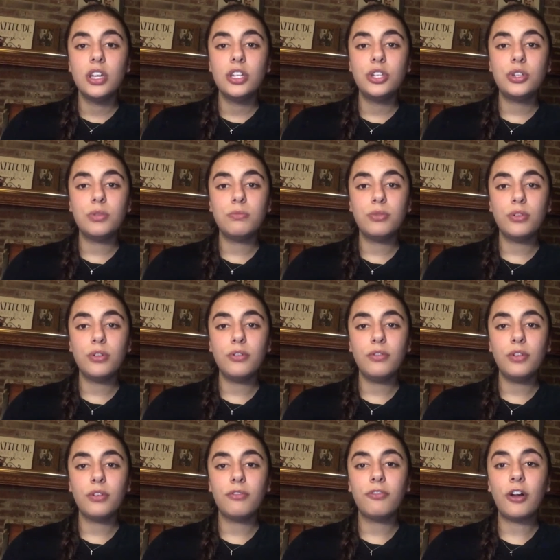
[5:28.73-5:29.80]
to improve
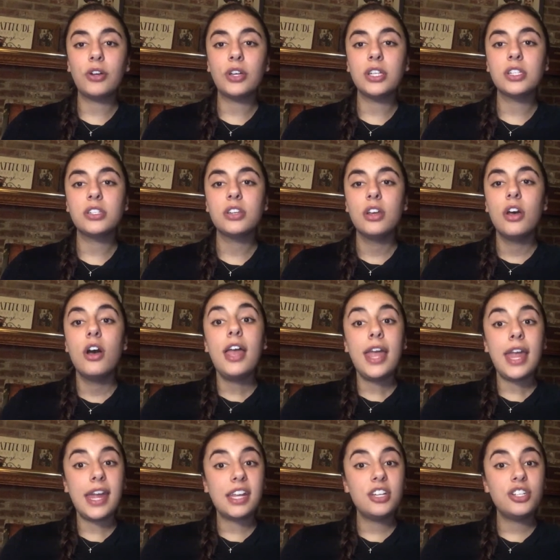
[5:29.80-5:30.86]
your focus
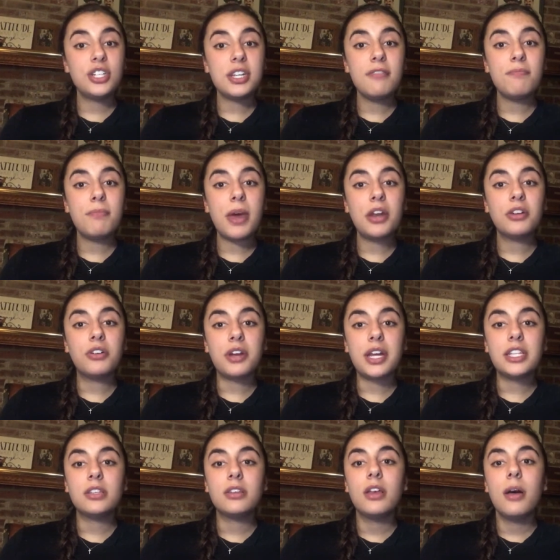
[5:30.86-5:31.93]
and achieve better
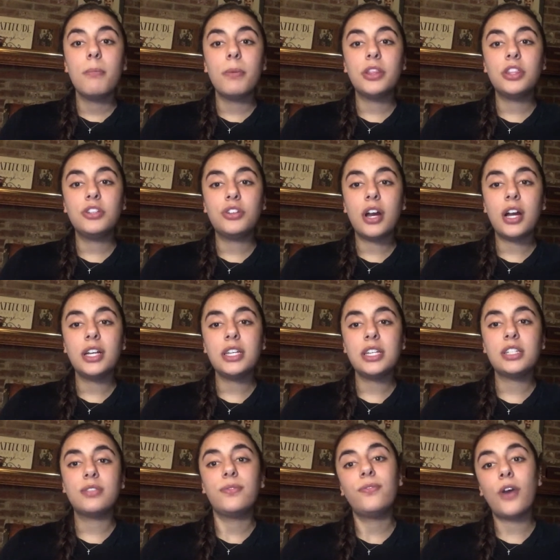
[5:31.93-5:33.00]
grades, but the drug
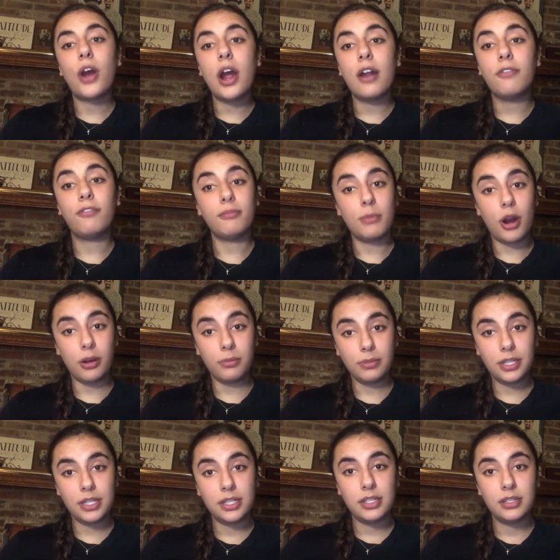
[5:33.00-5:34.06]
is far from
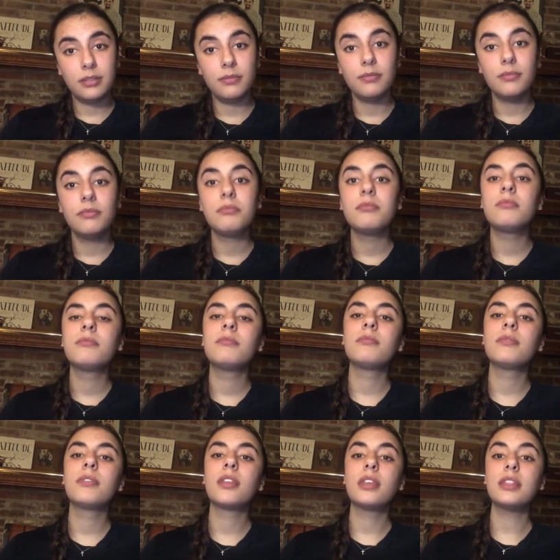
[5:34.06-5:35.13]
harmless.
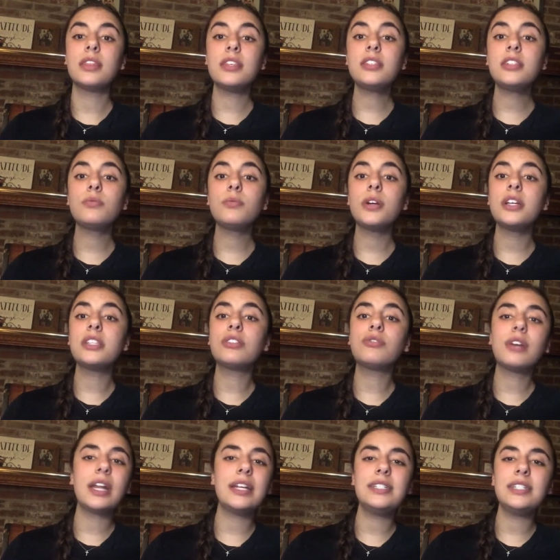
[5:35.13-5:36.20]
This is where it's a
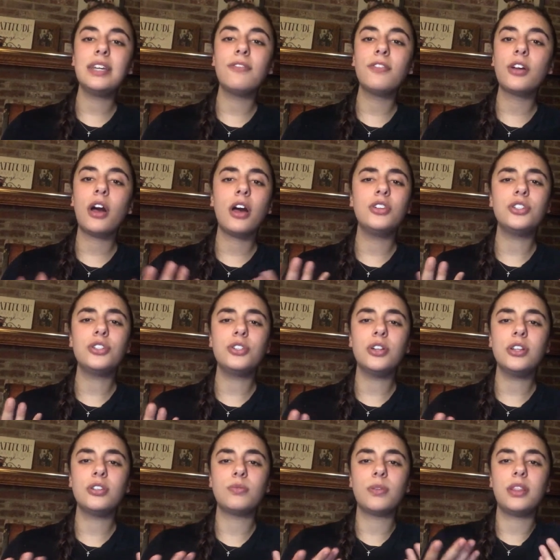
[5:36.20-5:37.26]
great idea for college
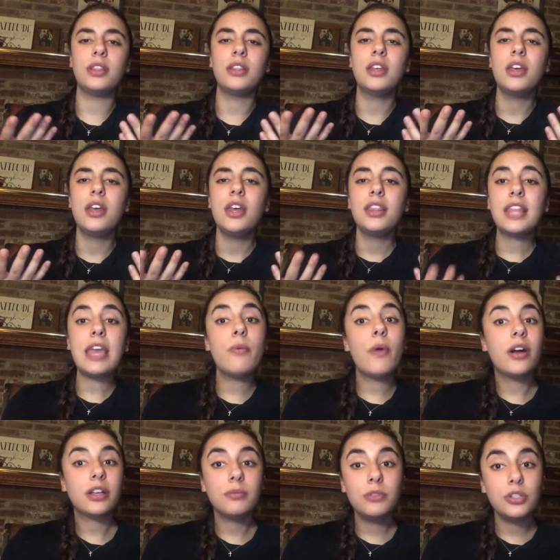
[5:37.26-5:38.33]
students when they
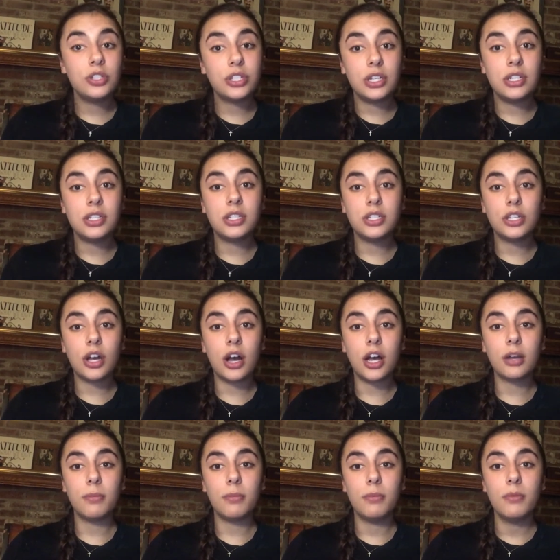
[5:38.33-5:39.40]
welcome new students to
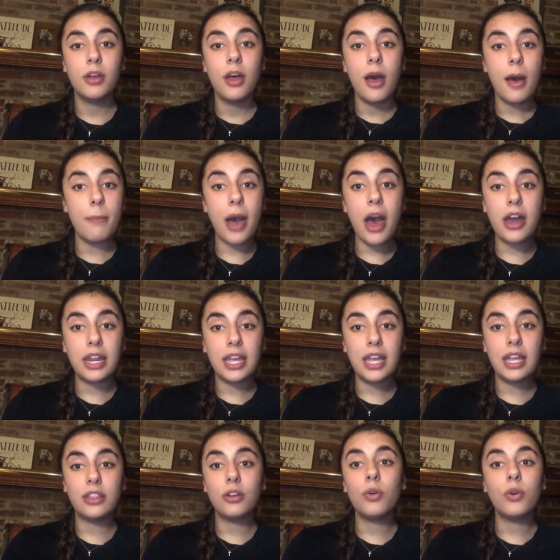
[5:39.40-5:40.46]
talk about it
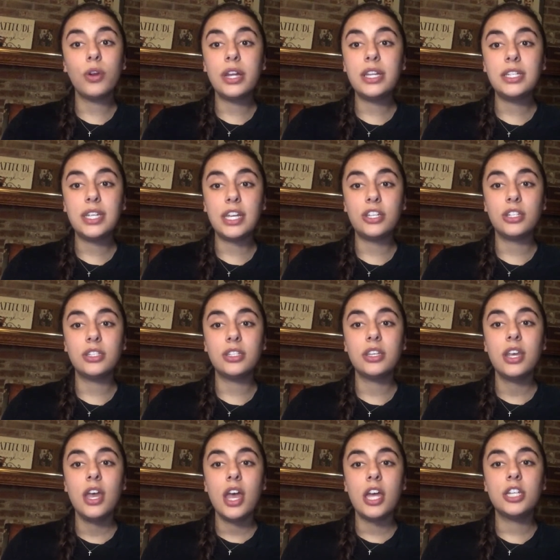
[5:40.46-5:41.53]
in their orientations
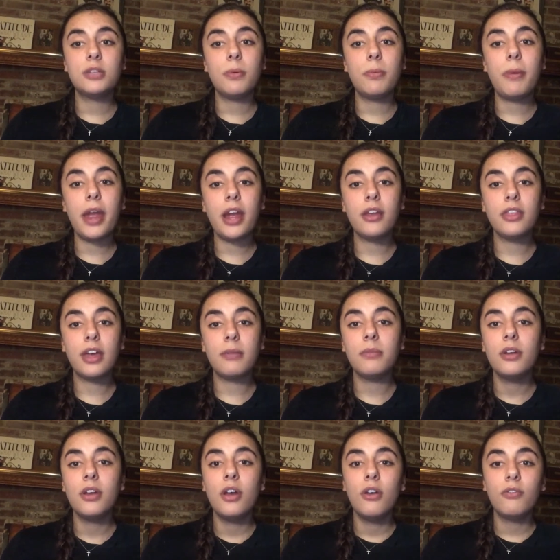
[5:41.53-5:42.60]
and to prepare them
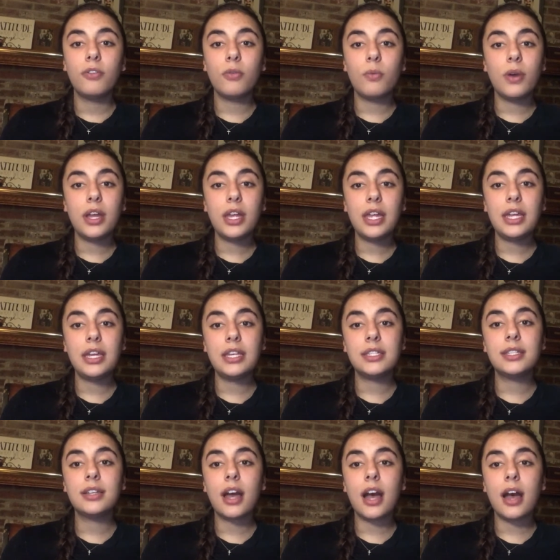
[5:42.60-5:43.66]
for what it is
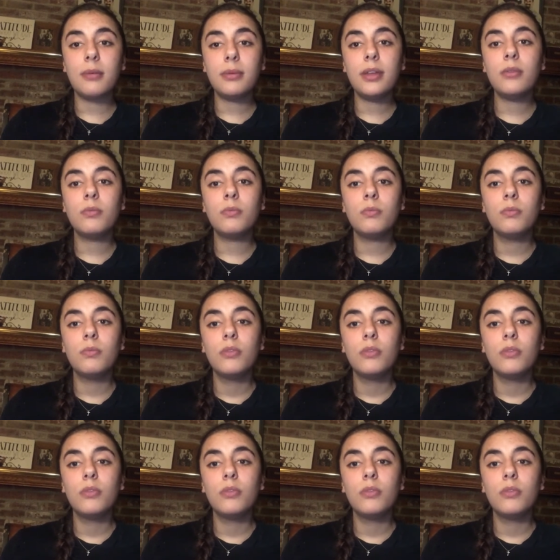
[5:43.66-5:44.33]
to come and